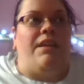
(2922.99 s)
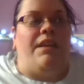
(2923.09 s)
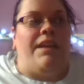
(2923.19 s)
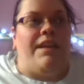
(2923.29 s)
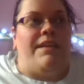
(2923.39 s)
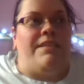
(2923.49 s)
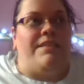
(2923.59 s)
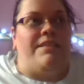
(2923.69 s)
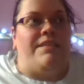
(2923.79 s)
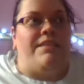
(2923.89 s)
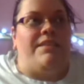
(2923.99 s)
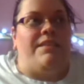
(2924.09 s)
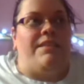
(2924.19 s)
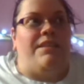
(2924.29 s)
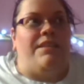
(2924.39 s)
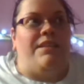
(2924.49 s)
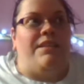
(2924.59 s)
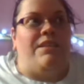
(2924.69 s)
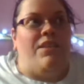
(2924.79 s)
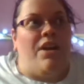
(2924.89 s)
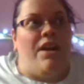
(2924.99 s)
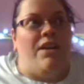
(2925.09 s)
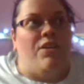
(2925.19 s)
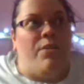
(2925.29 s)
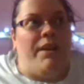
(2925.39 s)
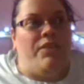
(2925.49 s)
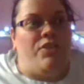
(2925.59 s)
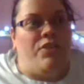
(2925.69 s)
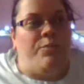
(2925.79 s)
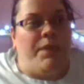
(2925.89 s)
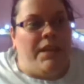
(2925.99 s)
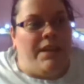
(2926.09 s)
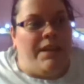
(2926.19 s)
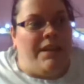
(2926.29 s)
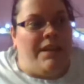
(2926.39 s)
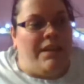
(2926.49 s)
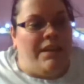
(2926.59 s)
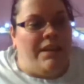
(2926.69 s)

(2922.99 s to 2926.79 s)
is not going to be